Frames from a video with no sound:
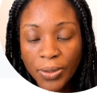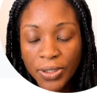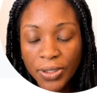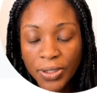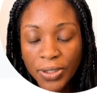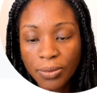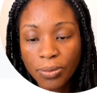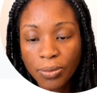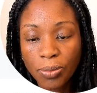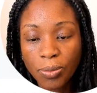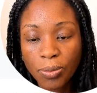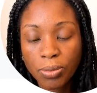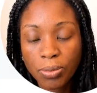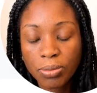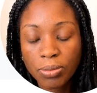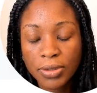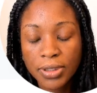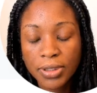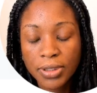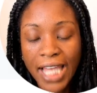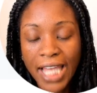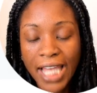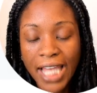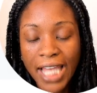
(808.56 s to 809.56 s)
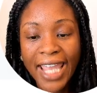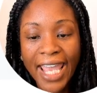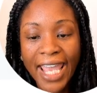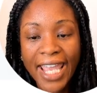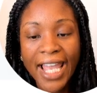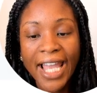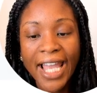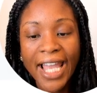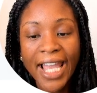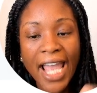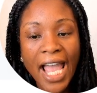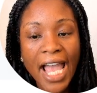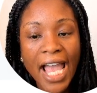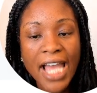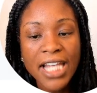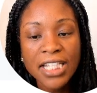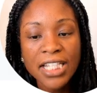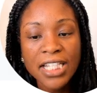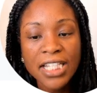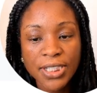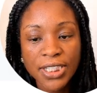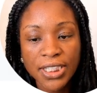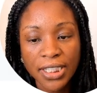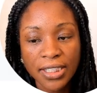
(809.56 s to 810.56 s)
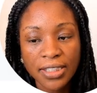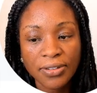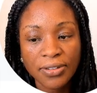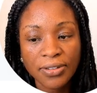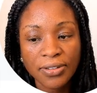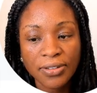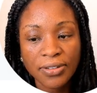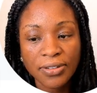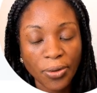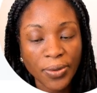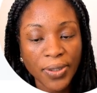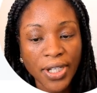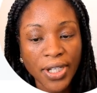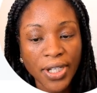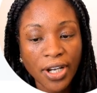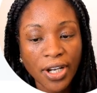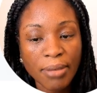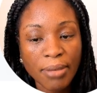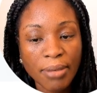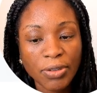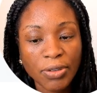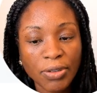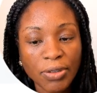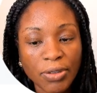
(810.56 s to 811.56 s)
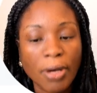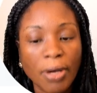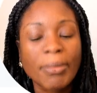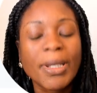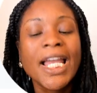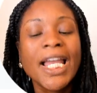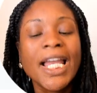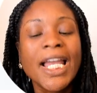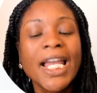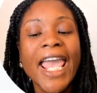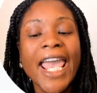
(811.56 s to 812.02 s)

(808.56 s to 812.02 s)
with the tag AI Cash Machine, so I know where they're coming from.